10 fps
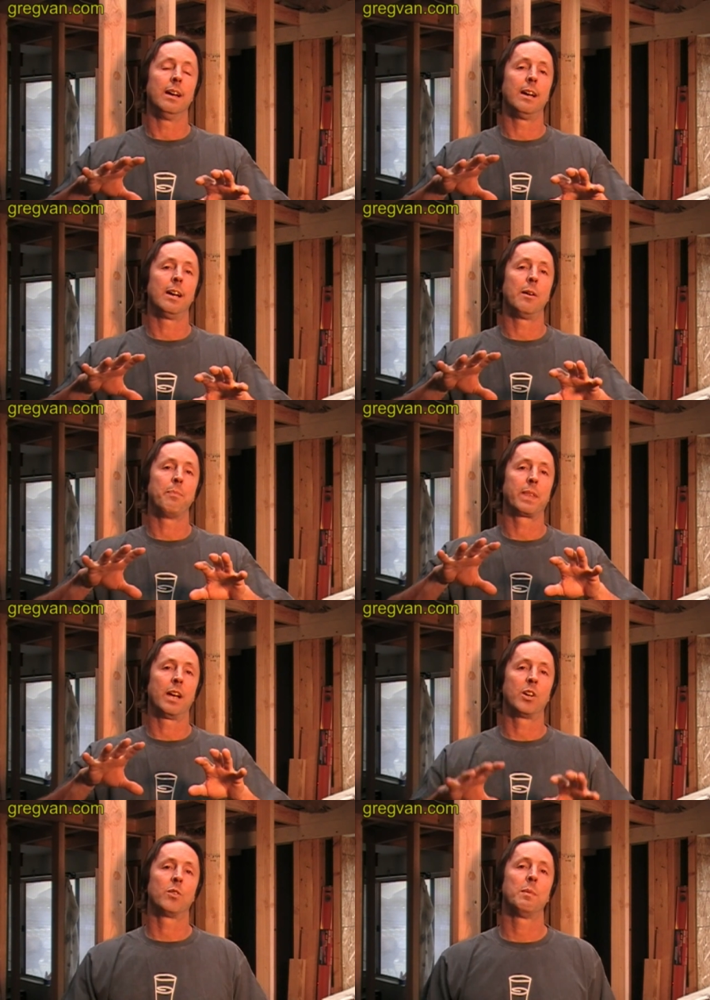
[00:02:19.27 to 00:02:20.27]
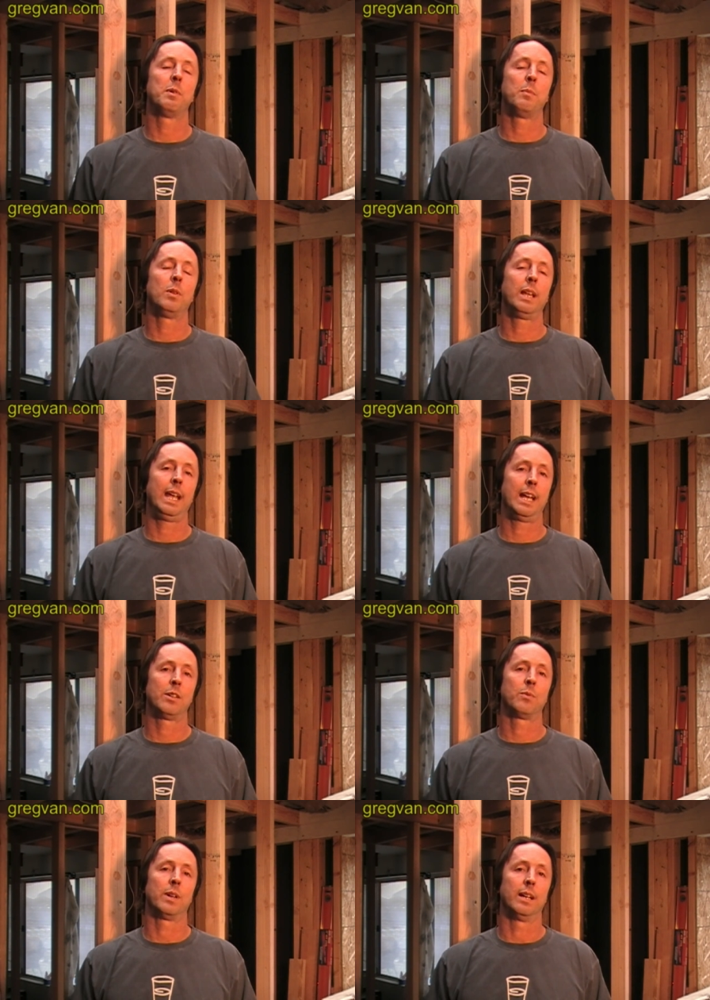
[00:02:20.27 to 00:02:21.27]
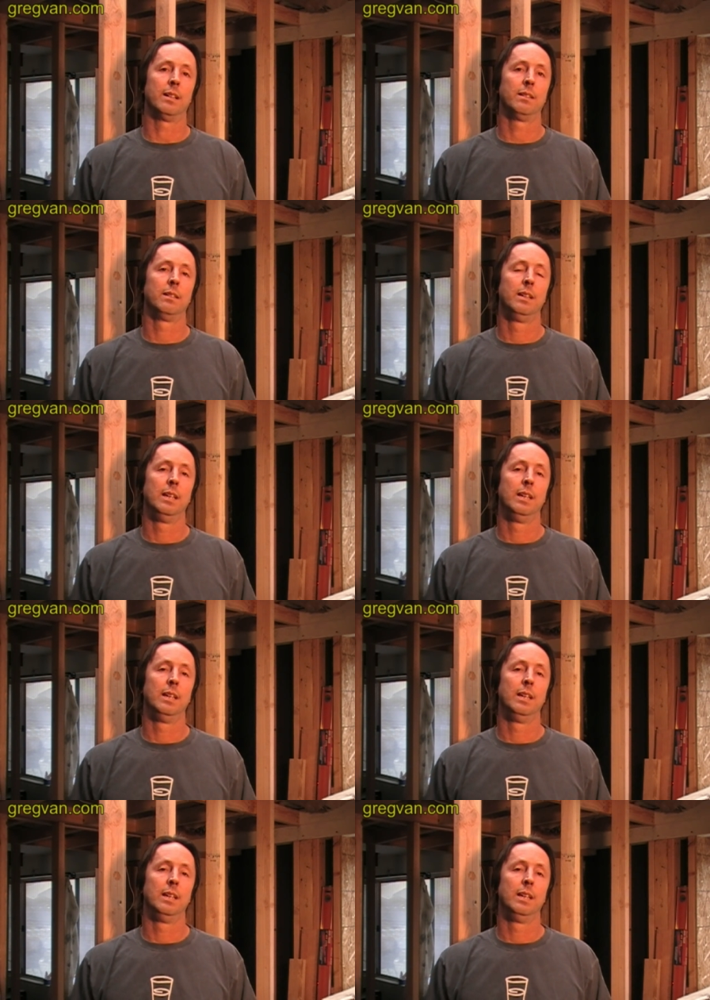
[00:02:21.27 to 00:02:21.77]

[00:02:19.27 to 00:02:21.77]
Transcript: Um, a grippable handrail